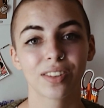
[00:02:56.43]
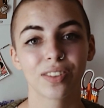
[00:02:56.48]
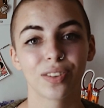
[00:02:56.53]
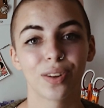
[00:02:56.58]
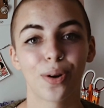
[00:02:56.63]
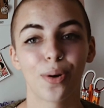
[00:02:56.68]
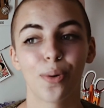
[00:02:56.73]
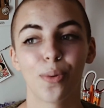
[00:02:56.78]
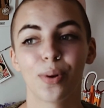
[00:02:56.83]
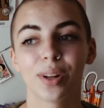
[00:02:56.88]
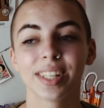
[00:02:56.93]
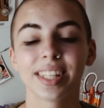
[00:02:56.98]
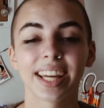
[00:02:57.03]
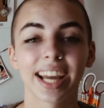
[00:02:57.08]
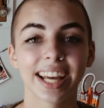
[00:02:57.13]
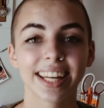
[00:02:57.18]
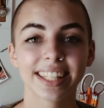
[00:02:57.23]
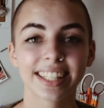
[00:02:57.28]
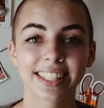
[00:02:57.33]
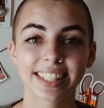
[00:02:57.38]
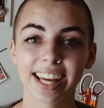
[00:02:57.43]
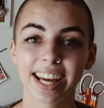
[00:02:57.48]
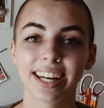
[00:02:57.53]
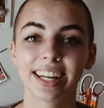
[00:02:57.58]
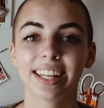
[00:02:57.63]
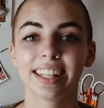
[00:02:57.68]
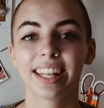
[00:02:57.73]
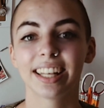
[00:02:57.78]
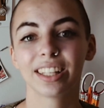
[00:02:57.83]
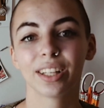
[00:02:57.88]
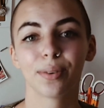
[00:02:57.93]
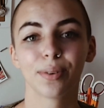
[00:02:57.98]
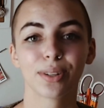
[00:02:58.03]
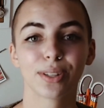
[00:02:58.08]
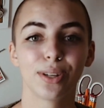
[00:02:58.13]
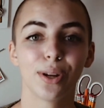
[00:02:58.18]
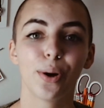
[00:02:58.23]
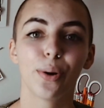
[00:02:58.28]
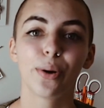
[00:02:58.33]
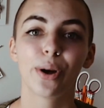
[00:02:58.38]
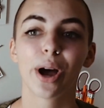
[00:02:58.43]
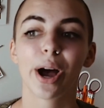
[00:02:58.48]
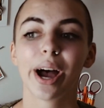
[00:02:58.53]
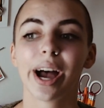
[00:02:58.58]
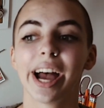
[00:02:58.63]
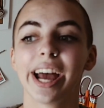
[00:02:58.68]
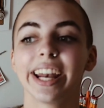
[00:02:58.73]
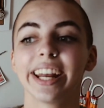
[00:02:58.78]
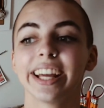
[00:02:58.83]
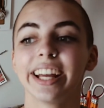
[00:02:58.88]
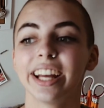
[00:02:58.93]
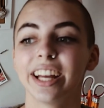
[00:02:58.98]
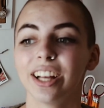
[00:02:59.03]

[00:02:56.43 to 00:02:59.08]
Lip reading: so once I had decided that there was no God,